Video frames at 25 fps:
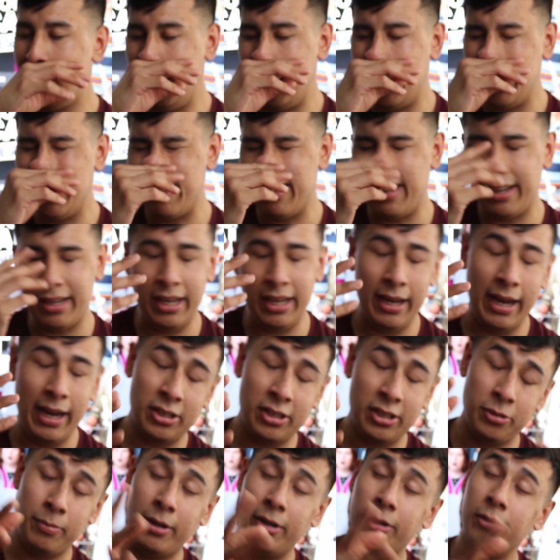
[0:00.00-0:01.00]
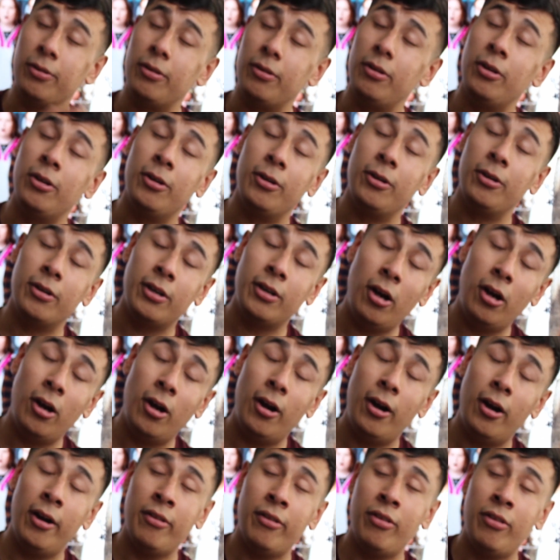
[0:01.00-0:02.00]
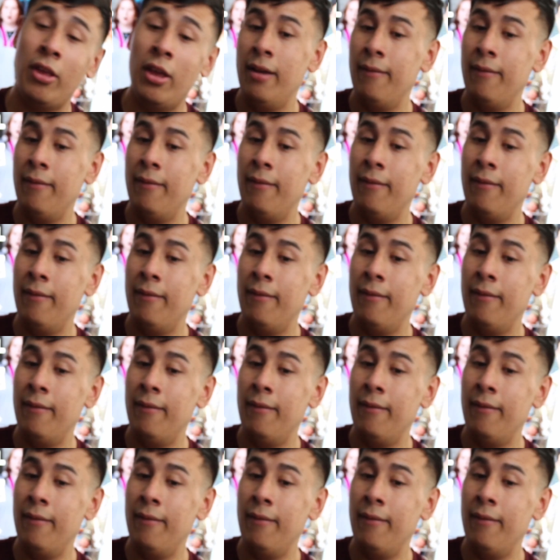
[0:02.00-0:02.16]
because like he actually brought her cards.